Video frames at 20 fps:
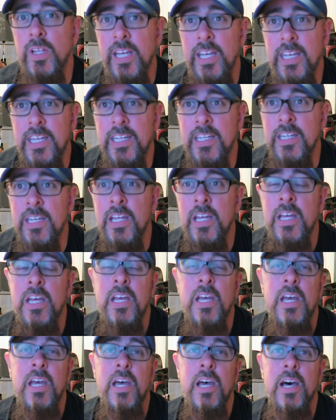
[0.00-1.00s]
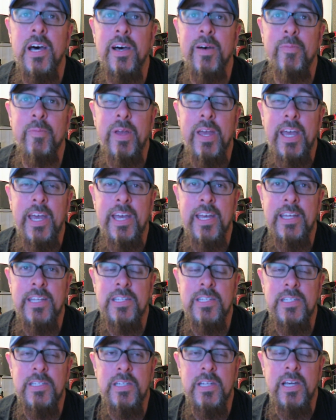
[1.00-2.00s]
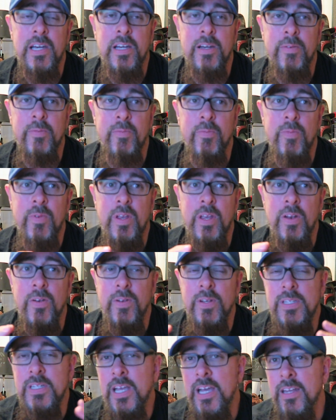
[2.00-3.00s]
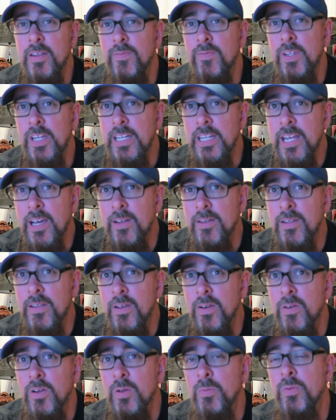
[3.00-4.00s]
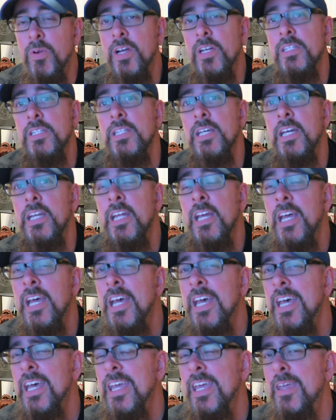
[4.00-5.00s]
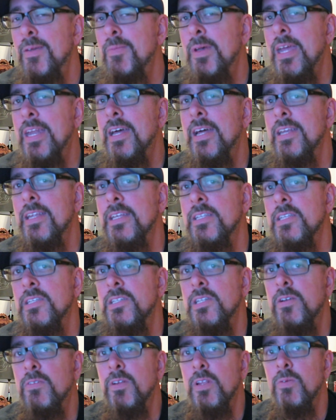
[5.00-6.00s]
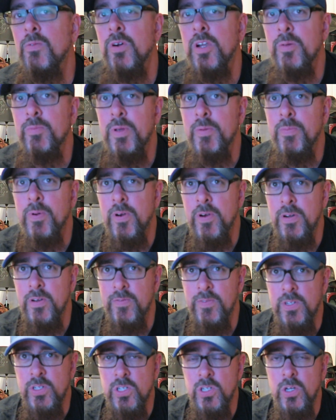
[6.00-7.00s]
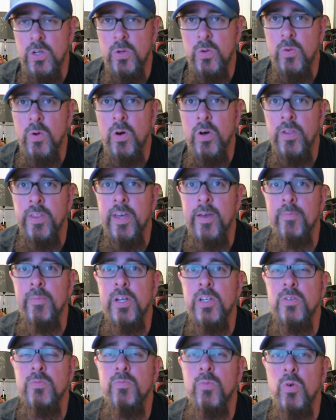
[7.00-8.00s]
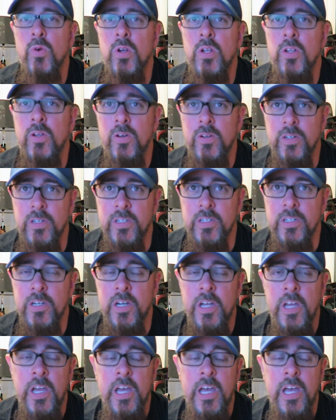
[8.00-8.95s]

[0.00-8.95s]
Lincoln has, it's kind of leaked out there in the press that he may not necessarily want to be part of the show all that much more longer.